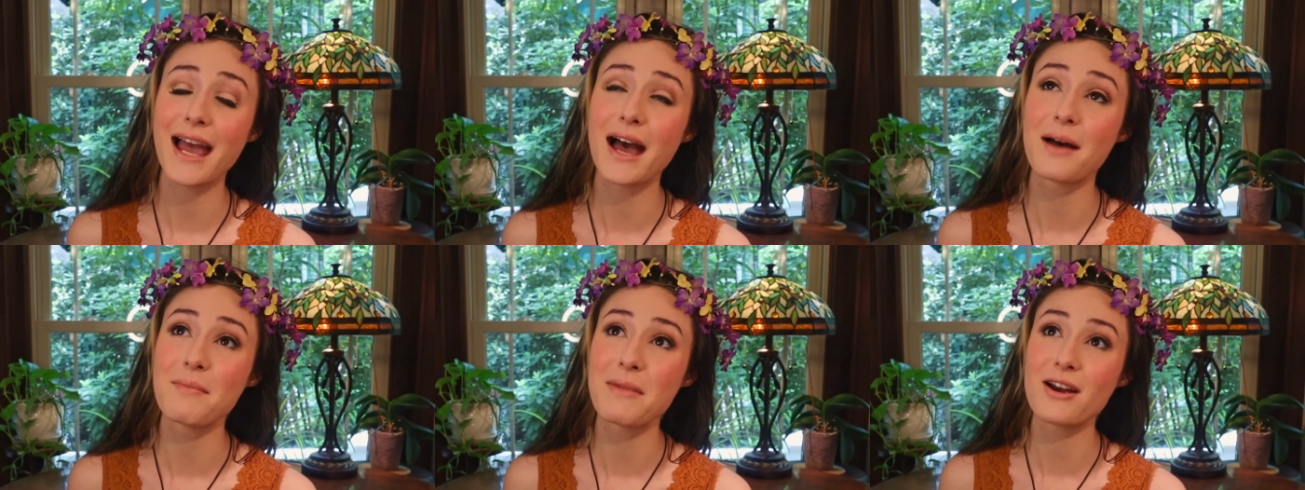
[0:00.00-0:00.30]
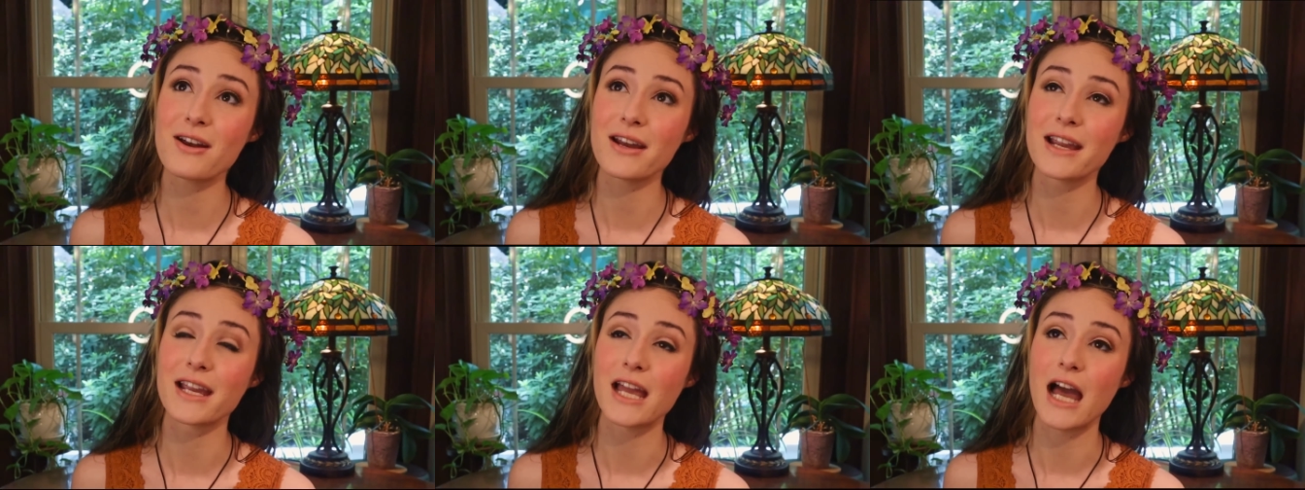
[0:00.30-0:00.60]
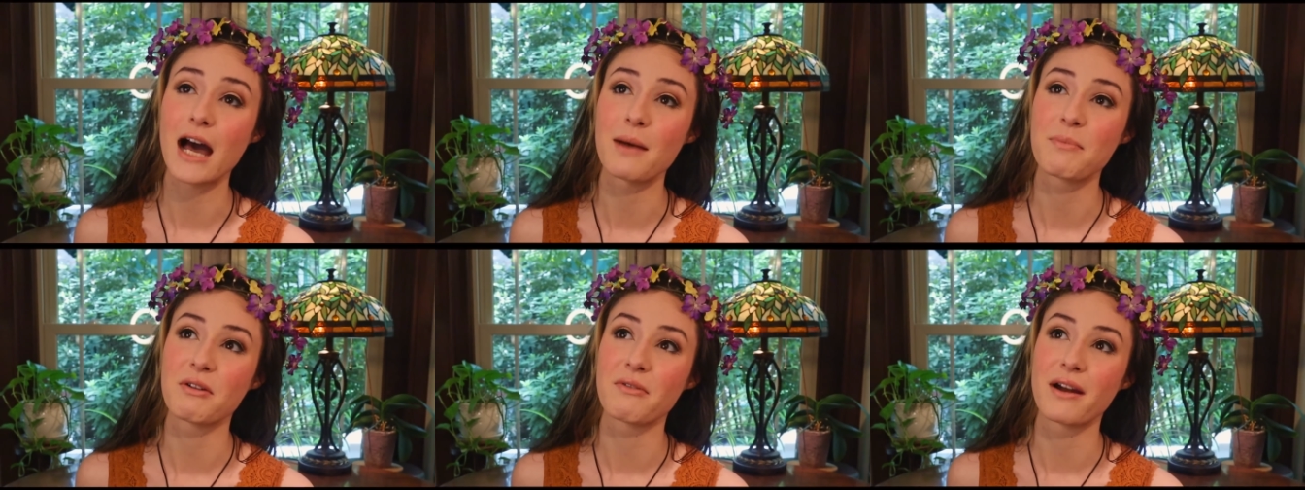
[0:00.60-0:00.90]
American
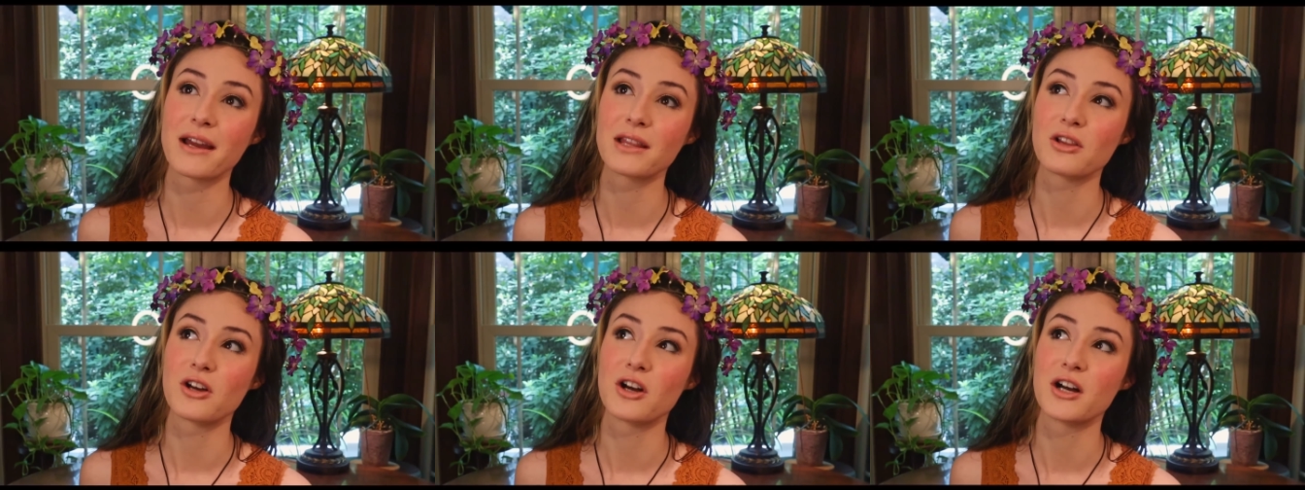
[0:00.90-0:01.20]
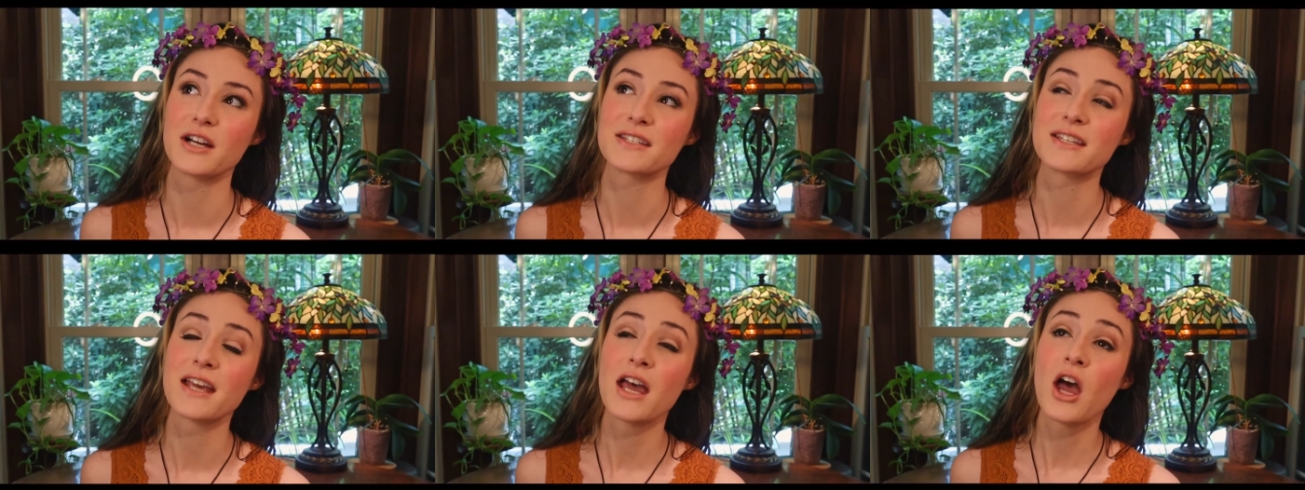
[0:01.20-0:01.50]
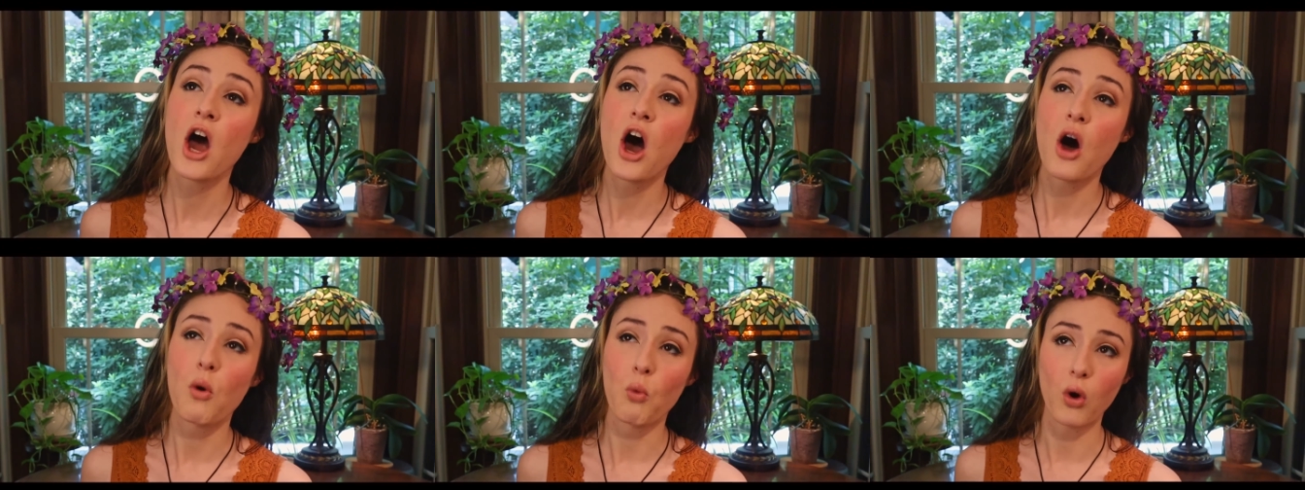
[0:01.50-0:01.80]
copyright laws
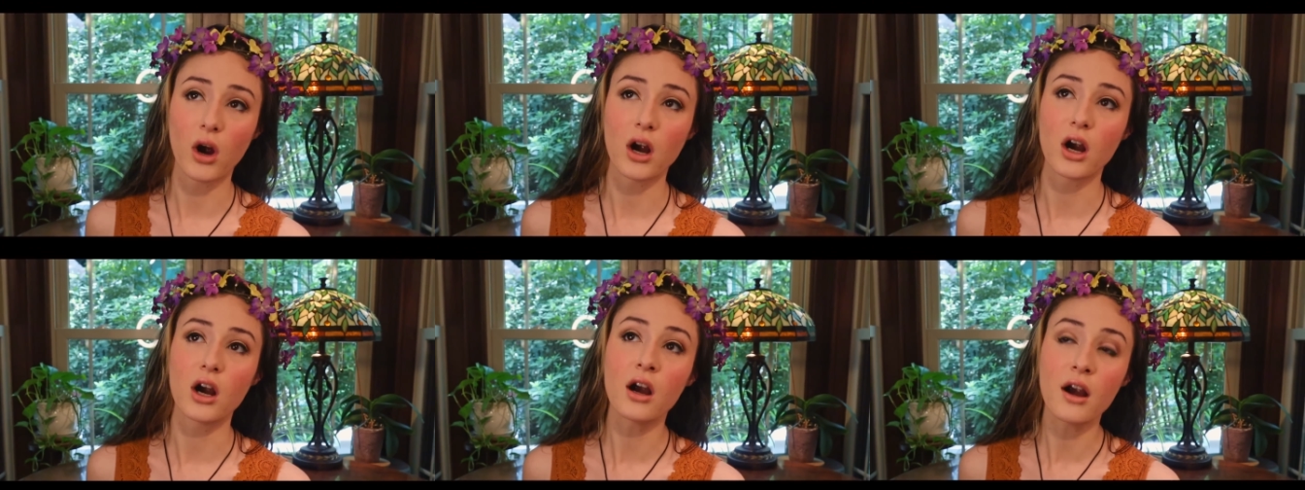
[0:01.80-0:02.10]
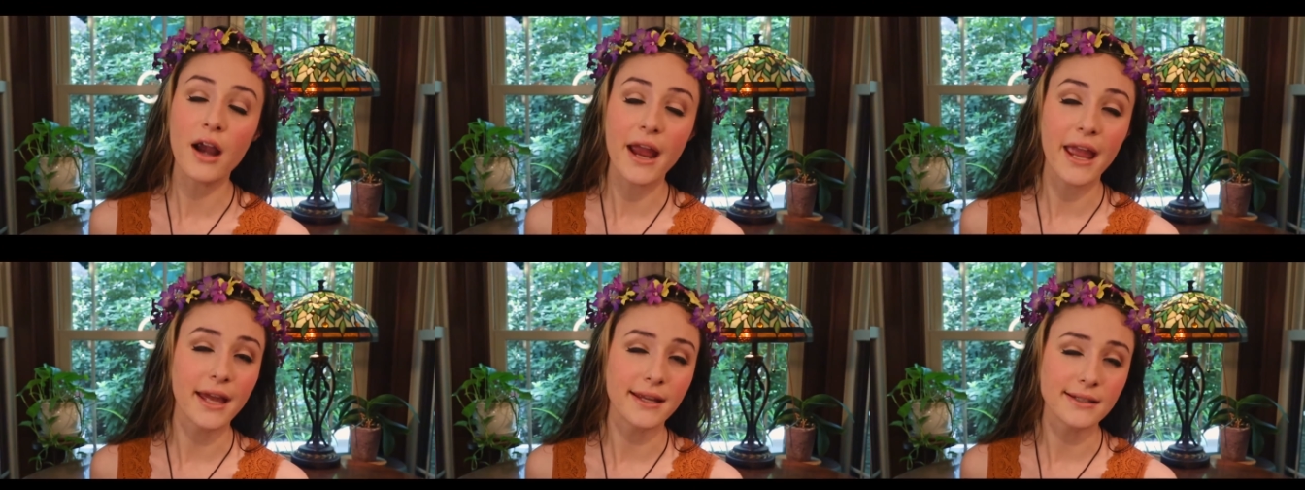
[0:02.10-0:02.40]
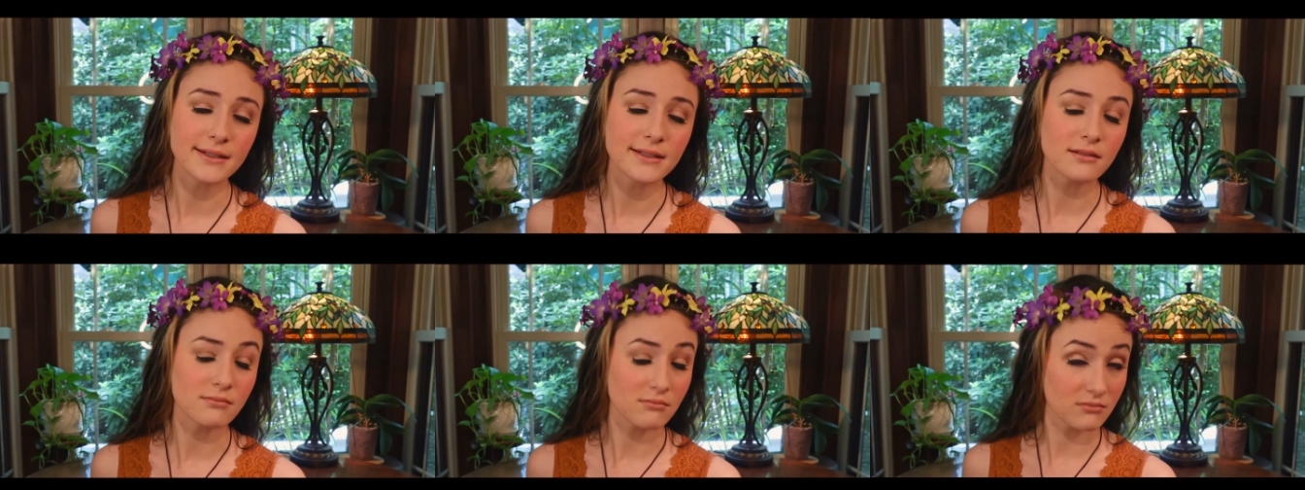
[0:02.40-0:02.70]
were,
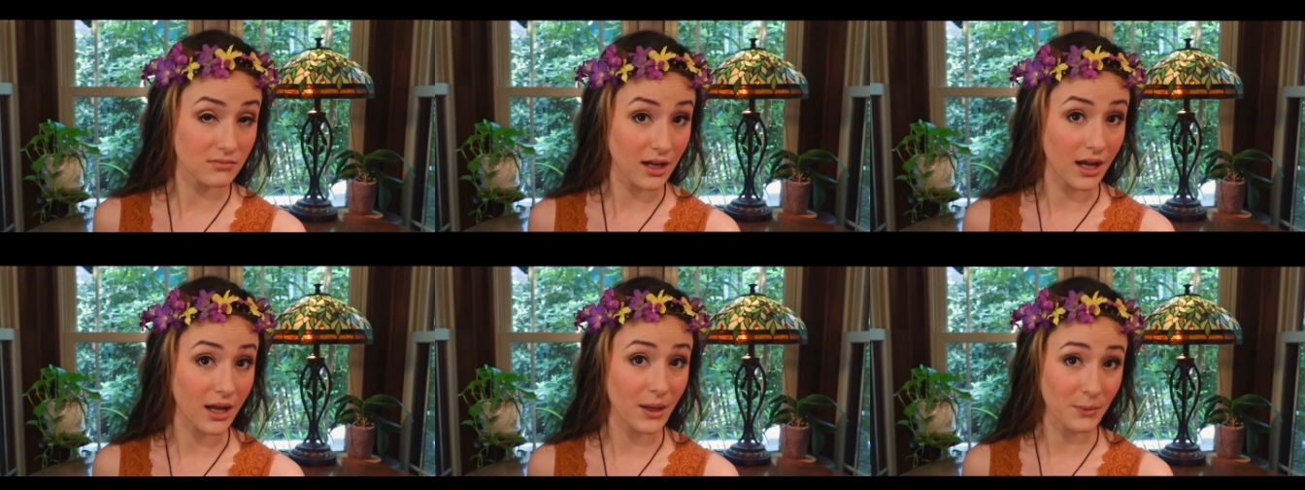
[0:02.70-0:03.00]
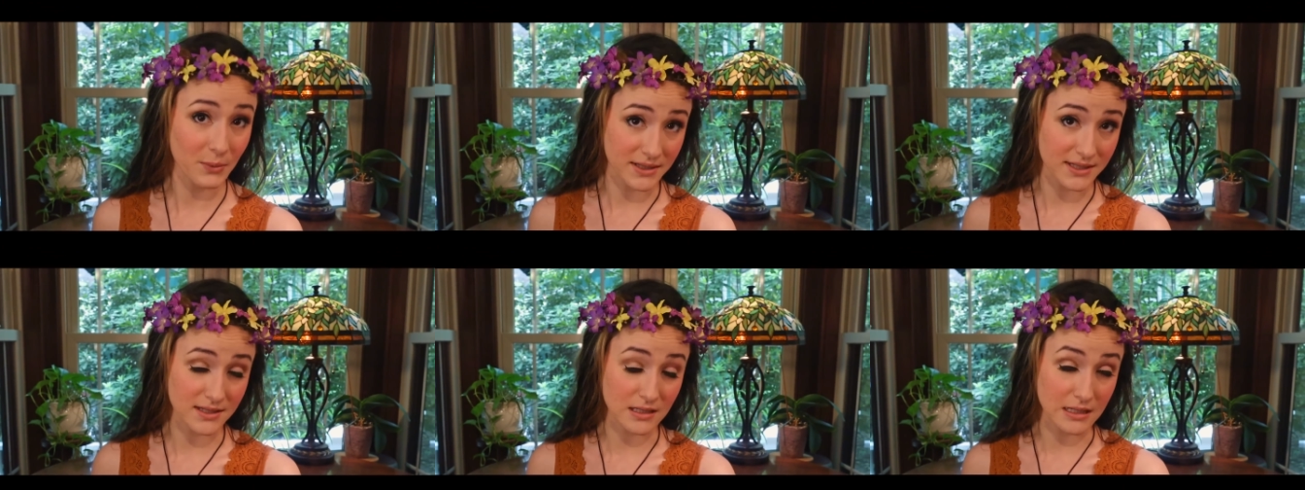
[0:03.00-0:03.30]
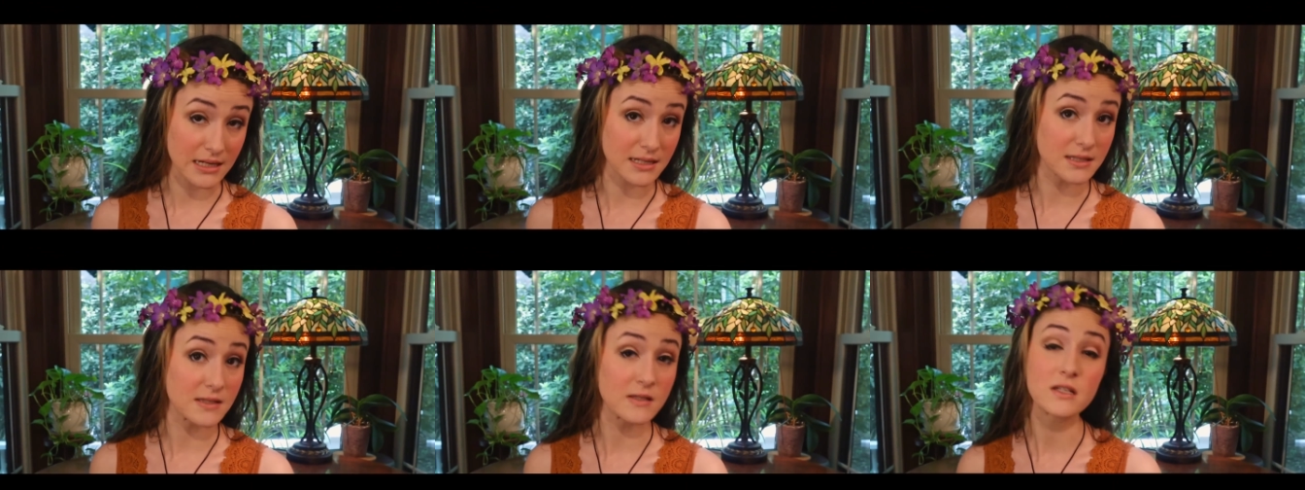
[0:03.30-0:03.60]
and I would
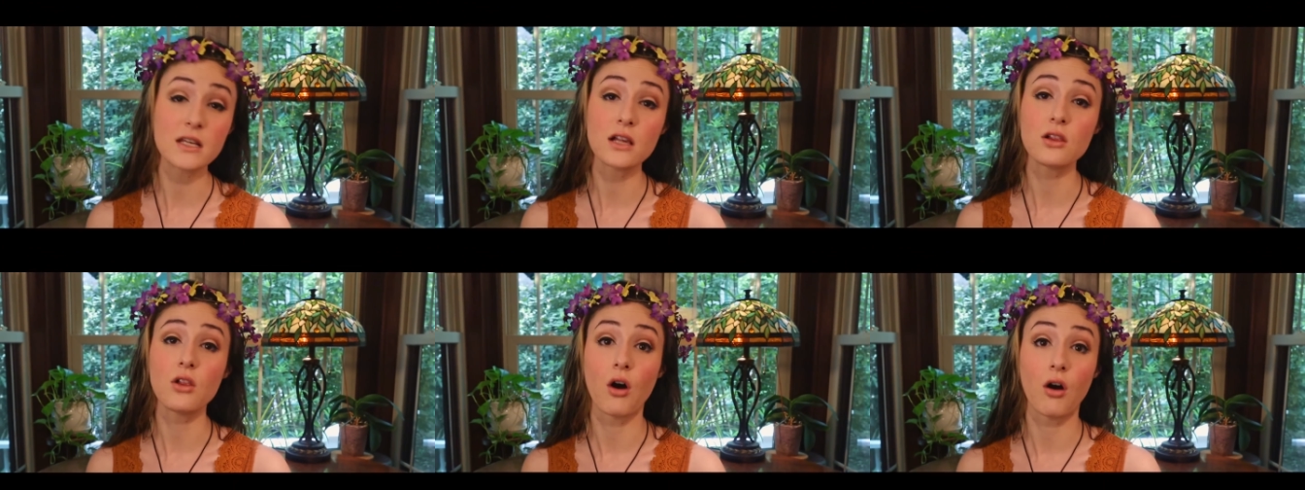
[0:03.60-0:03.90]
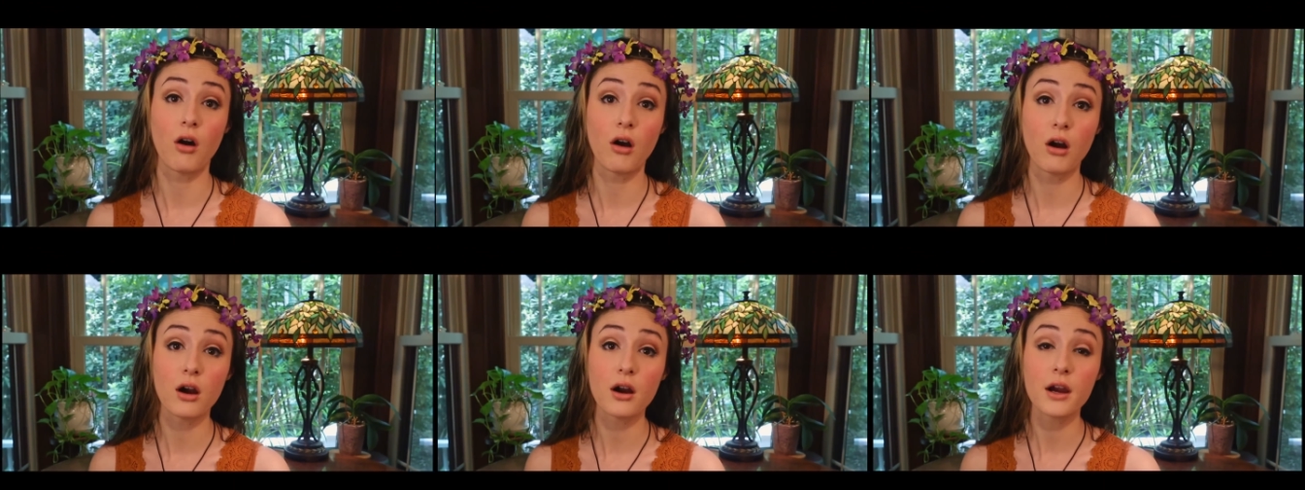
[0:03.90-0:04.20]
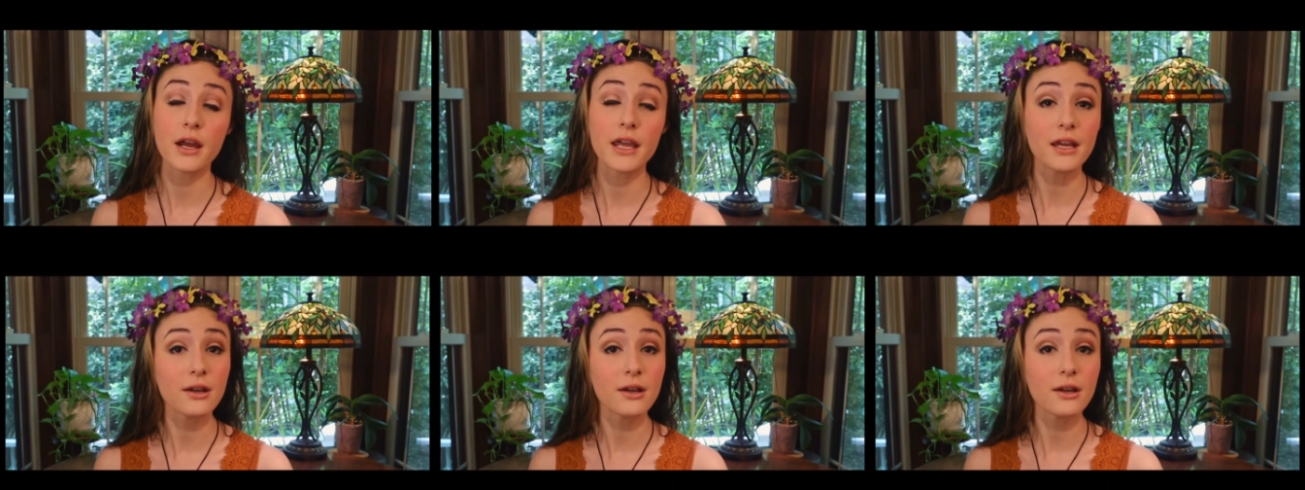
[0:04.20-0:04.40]
say still are,